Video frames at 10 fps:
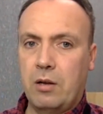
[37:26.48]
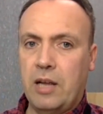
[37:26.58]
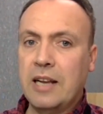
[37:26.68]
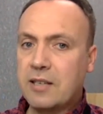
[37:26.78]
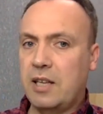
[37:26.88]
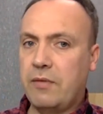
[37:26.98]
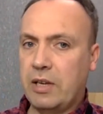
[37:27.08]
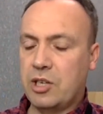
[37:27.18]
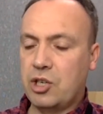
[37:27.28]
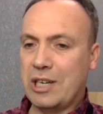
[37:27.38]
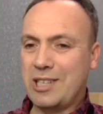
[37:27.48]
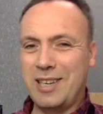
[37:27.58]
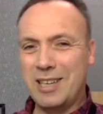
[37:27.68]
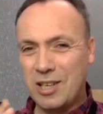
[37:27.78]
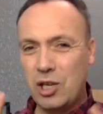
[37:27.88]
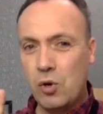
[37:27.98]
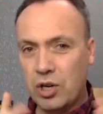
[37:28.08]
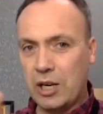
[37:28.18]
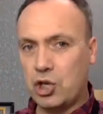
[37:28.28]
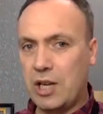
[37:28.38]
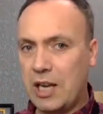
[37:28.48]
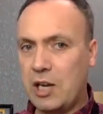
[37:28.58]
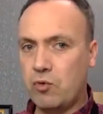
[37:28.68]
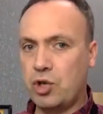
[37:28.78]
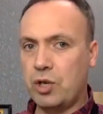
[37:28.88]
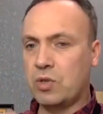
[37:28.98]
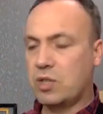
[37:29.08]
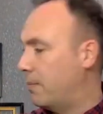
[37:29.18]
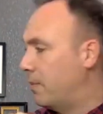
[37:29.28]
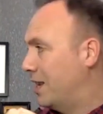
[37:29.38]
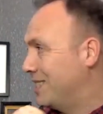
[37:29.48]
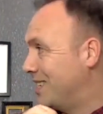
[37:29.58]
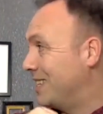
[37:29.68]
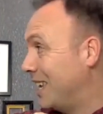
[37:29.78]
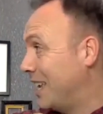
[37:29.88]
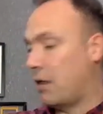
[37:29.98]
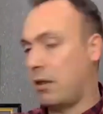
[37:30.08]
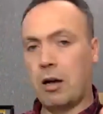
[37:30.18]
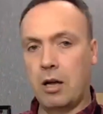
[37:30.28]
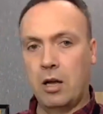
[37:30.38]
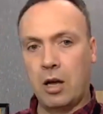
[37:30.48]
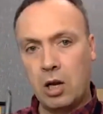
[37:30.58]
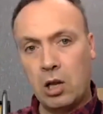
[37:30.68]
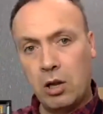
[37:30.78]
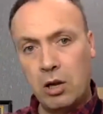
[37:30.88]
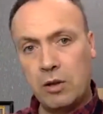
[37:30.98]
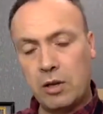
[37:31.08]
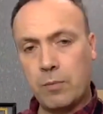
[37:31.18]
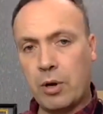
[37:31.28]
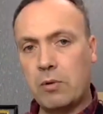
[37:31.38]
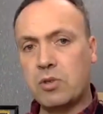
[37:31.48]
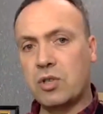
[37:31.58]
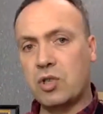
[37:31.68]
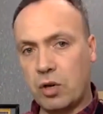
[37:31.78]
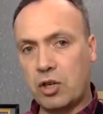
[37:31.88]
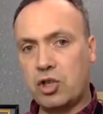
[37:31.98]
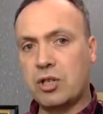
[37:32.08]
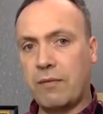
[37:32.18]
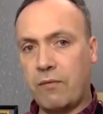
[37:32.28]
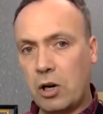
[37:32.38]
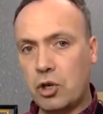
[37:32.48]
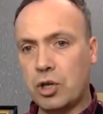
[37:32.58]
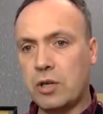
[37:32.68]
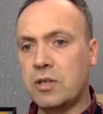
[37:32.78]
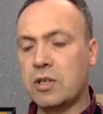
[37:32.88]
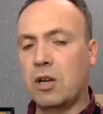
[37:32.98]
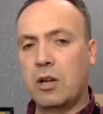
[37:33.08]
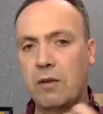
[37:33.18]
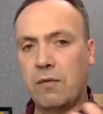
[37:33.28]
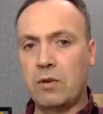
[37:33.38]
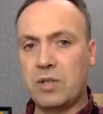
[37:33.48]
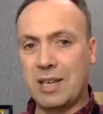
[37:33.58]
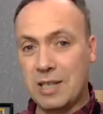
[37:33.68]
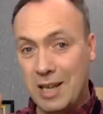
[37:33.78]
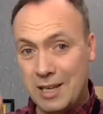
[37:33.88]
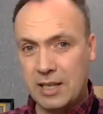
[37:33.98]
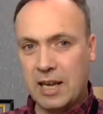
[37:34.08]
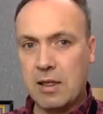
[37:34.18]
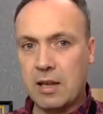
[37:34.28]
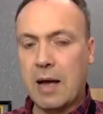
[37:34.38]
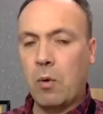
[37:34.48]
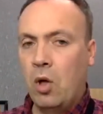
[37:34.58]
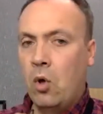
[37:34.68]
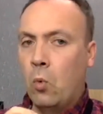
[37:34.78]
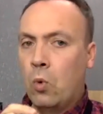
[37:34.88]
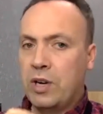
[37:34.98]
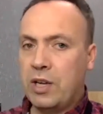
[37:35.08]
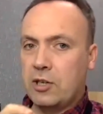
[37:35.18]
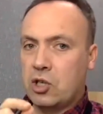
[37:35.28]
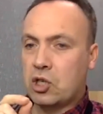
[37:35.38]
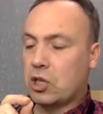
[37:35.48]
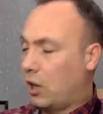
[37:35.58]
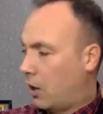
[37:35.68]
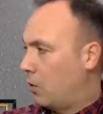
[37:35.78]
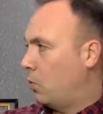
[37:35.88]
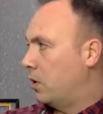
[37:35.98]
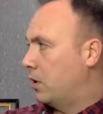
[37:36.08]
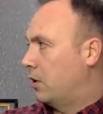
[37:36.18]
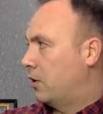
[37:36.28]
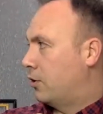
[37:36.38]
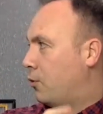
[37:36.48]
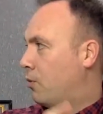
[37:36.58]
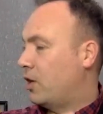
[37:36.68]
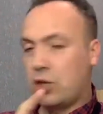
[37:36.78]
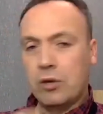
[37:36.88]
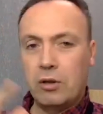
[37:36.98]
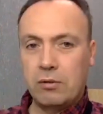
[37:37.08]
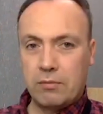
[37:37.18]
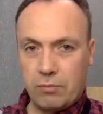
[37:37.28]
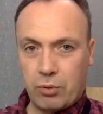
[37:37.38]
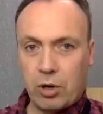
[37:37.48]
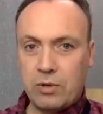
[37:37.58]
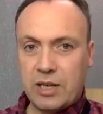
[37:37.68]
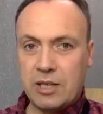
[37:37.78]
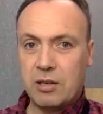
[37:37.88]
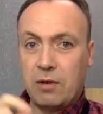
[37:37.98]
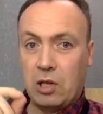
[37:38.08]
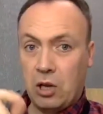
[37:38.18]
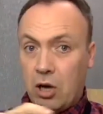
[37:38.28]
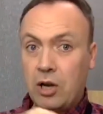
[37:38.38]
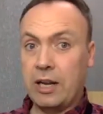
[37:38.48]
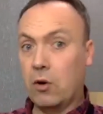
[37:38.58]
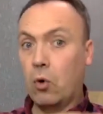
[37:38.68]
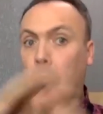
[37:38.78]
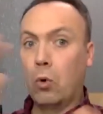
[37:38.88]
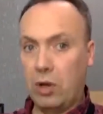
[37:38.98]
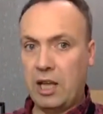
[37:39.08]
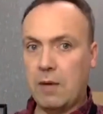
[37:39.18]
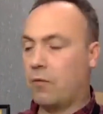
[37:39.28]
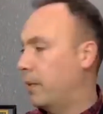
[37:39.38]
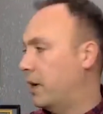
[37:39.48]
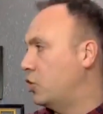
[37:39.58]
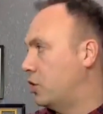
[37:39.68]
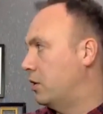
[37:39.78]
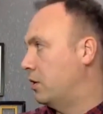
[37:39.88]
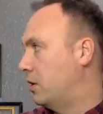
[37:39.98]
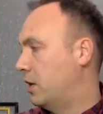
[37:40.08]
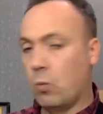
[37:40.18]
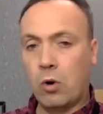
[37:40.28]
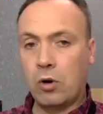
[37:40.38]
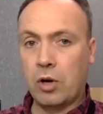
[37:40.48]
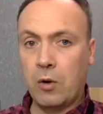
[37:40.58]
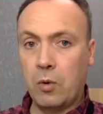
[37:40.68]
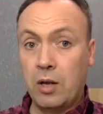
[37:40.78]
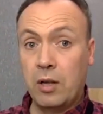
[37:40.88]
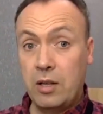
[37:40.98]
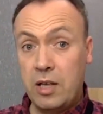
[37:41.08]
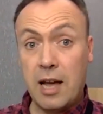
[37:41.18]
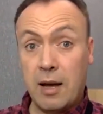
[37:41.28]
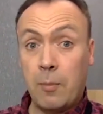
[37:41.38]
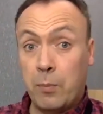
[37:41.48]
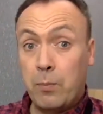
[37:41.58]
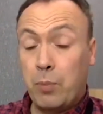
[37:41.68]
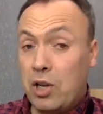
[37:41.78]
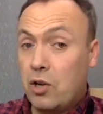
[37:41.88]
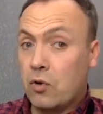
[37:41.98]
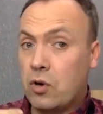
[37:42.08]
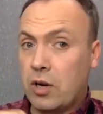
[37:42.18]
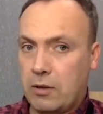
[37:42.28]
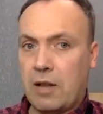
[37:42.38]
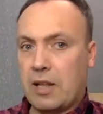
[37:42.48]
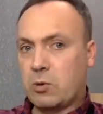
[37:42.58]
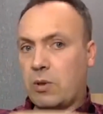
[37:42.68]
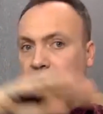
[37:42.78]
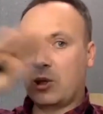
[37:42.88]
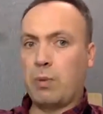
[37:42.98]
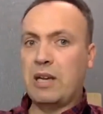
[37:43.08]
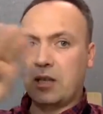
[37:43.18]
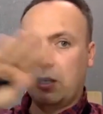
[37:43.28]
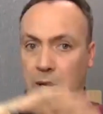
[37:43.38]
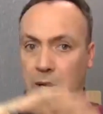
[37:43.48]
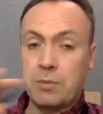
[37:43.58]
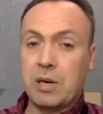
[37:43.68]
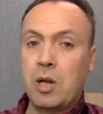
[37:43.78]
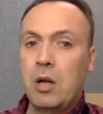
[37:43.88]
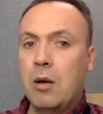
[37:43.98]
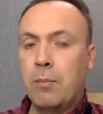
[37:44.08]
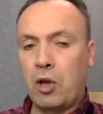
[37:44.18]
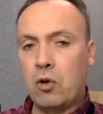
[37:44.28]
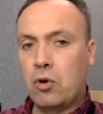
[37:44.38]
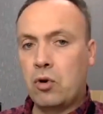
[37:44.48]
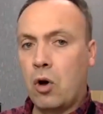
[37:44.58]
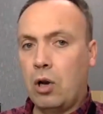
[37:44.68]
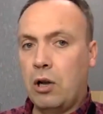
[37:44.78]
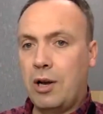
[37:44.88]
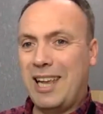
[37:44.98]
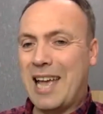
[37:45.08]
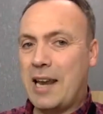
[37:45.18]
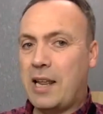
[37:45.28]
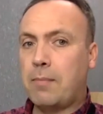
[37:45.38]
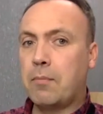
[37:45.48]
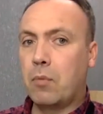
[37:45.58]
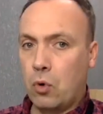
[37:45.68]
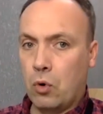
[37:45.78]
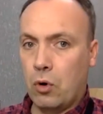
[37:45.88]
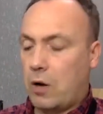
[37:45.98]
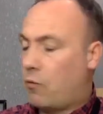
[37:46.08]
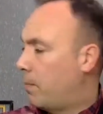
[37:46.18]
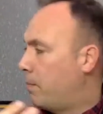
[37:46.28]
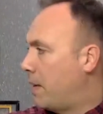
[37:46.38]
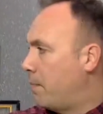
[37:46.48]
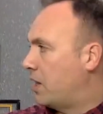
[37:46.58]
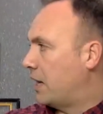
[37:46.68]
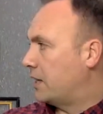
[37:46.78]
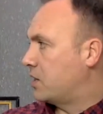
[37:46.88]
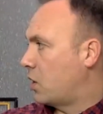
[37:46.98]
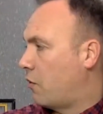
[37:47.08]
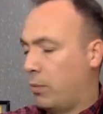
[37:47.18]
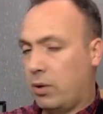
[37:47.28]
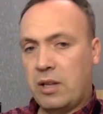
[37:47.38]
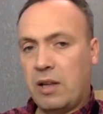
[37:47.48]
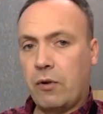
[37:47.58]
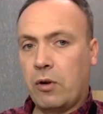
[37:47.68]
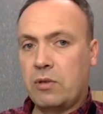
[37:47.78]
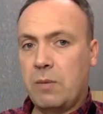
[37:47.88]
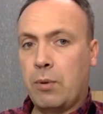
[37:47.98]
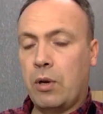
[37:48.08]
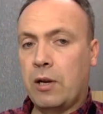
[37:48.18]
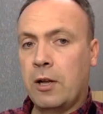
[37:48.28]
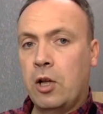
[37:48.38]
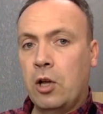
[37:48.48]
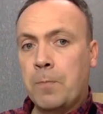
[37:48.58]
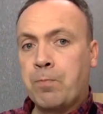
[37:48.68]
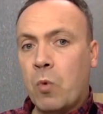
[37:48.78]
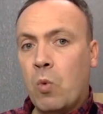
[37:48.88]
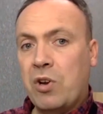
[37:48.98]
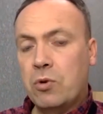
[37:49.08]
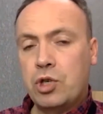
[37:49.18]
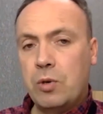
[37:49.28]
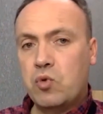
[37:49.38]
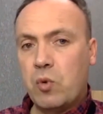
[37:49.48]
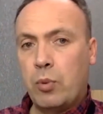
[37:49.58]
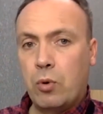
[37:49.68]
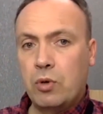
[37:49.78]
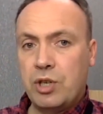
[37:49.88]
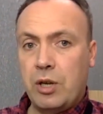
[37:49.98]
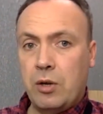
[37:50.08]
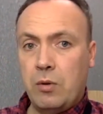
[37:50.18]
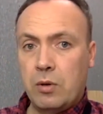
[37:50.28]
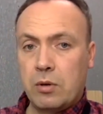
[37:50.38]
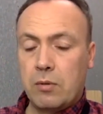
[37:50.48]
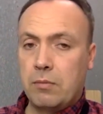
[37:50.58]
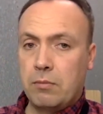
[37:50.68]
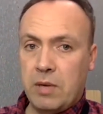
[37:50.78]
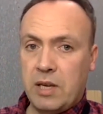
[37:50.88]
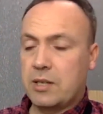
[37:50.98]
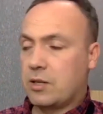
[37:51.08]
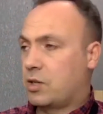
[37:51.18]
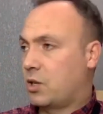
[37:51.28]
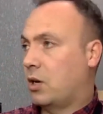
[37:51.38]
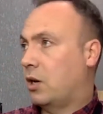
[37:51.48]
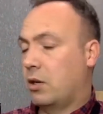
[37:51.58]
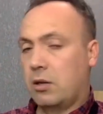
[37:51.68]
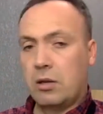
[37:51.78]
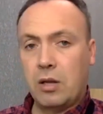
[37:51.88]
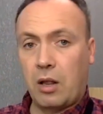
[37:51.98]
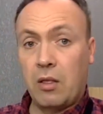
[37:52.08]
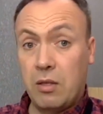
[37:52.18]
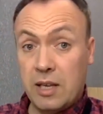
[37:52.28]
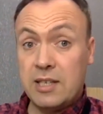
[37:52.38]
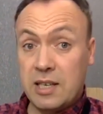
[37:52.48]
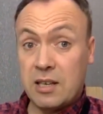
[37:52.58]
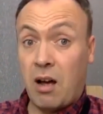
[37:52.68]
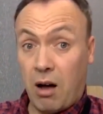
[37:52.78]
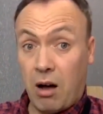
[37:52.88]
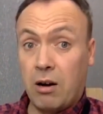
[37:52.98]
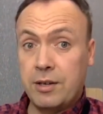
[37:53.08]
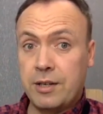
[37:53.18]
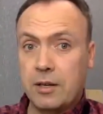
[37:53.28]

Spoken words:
interleaving is suggesting is that you could actually introduce them together and learn the components, the structures, the functions of those things together. Now, would it slow the original process of learning all the information in one go? Yeah, and that's where that spacing perhaps comes in, but you're not learning any more. And remember that desirable difficulty point. When your students report to you, Miss, Sir, this is hard,